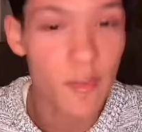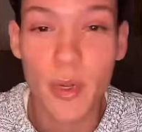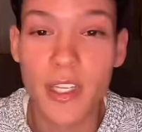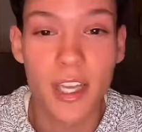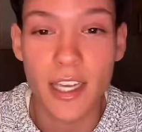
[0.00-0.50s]

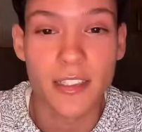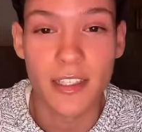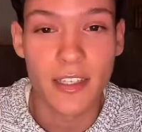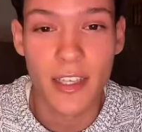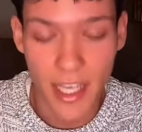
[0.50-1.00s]
everybody
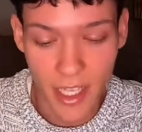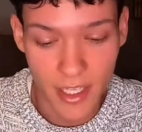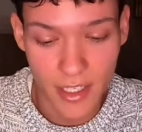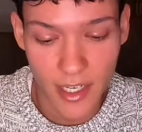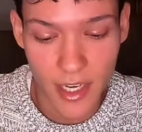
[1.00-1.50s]
liked it,
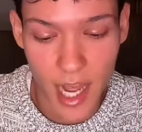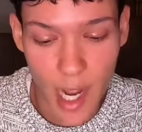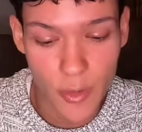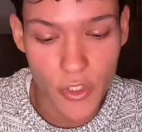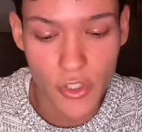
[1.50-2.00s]
and
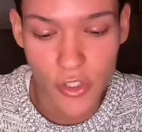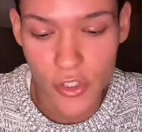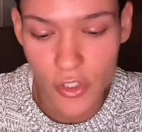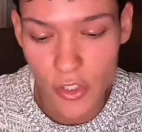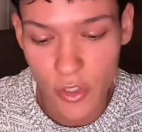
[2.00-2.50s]
I
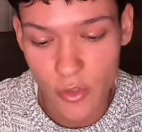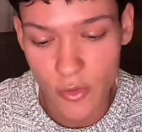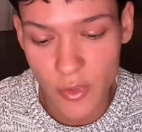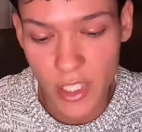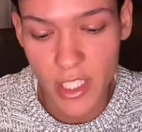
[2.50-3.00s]
was
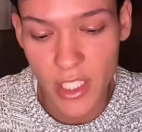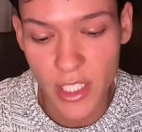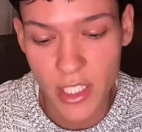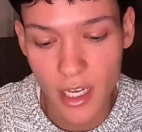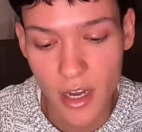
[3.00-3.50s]

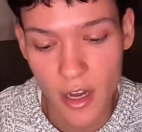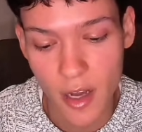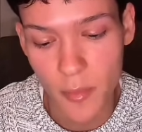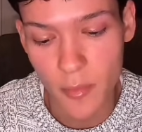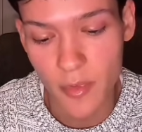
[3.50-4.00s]
really,
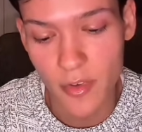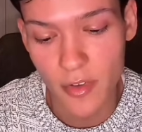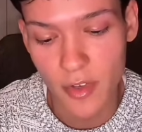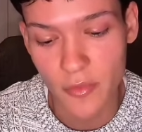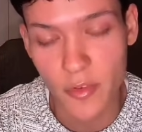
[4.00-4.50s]

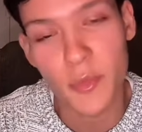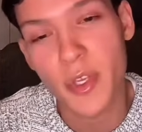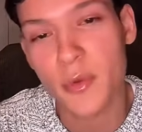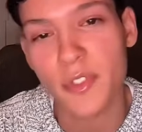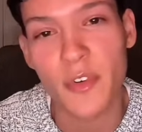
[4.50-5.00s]
for
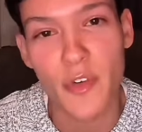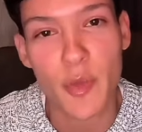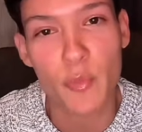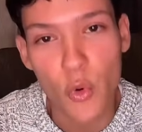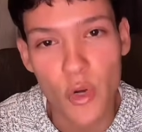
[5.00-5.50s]
me, it was
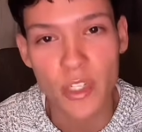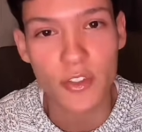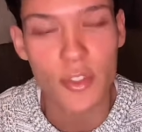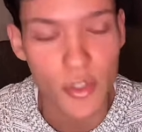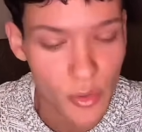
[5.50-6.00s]
very
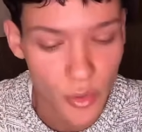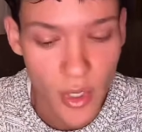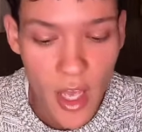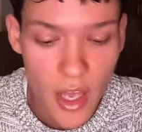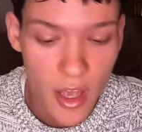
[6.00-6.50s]
important
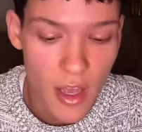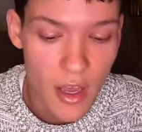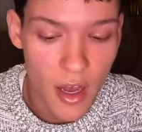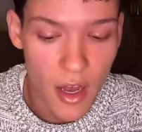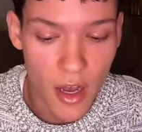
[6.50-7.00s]
to
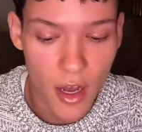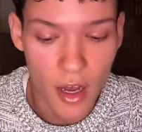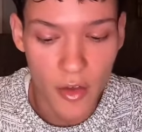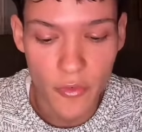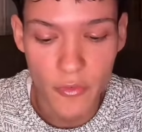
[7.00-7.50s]

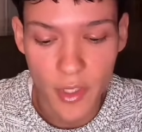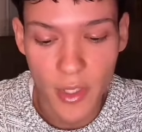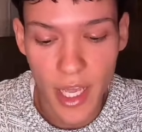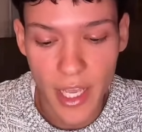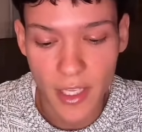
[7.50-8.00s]

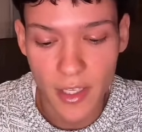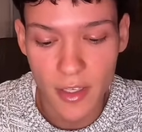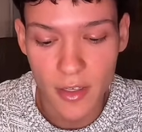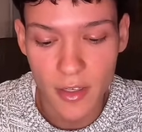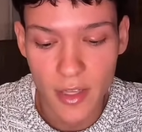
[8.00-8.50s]
feel
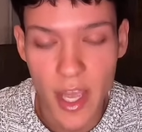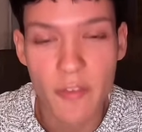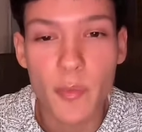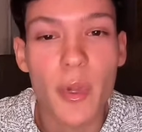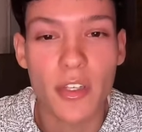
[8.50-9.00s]
like
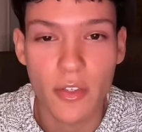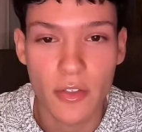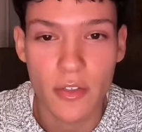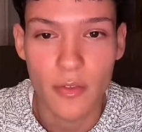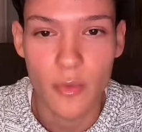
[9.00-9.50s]
everybody
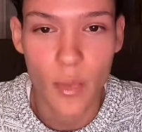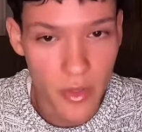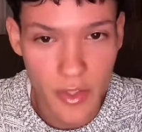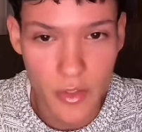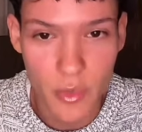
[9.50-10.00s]
could
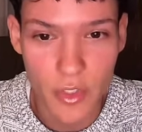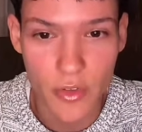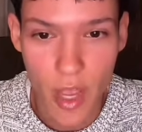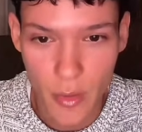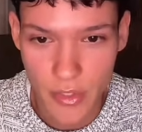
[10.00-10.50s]
wear this
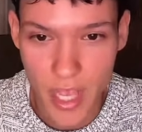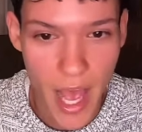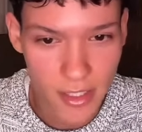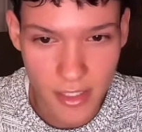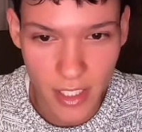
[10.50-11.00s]
one. So I
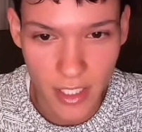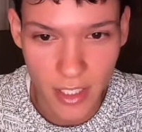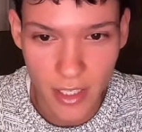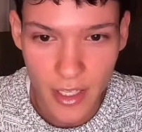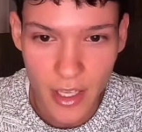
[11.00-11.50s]
was
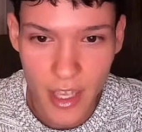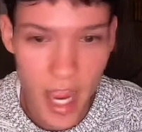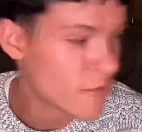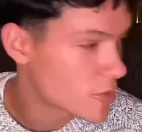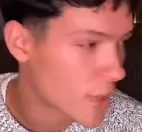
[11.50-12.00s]
asking
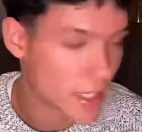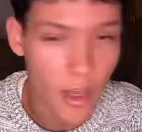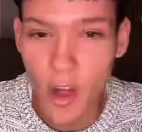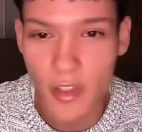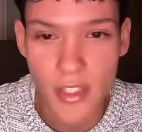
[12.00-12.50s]

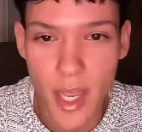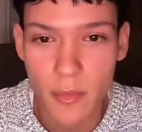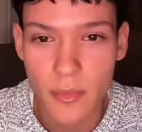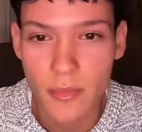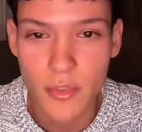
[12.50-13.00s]
everybody all the
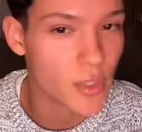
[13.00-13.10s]
time,